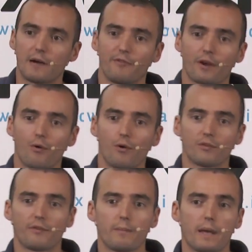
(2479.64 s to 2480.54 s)
up the
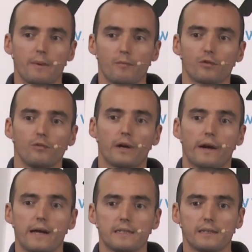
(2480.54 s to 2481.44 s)
code, they maybe
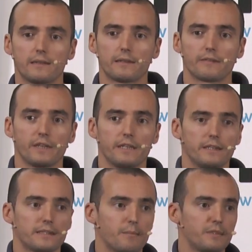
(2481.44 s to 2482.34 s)
modularized it, they
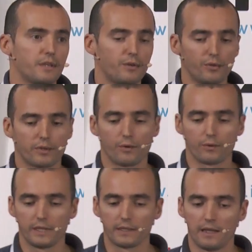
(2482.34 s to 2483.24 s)
did some security
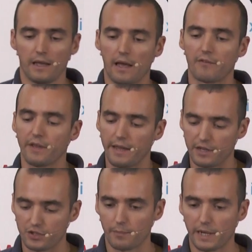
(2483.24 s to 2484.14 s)
audit, and they
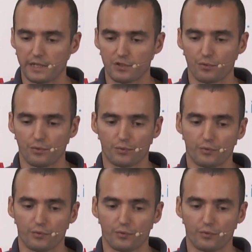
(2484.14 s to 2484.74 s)
actually managed to